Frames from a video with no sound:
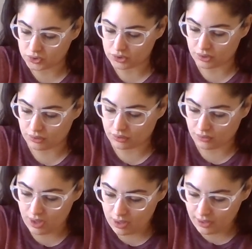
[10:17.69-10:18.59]
So
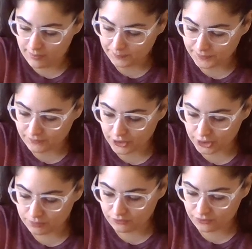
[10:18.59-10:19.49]

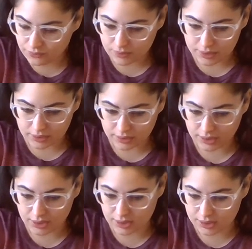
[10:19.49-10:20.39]
volume for
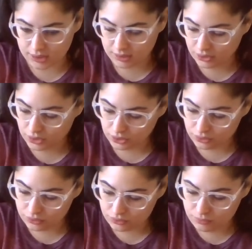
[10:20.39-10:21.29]
the
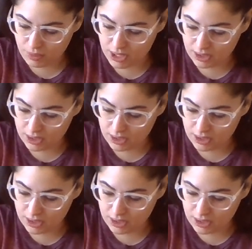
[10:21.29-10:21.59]
cube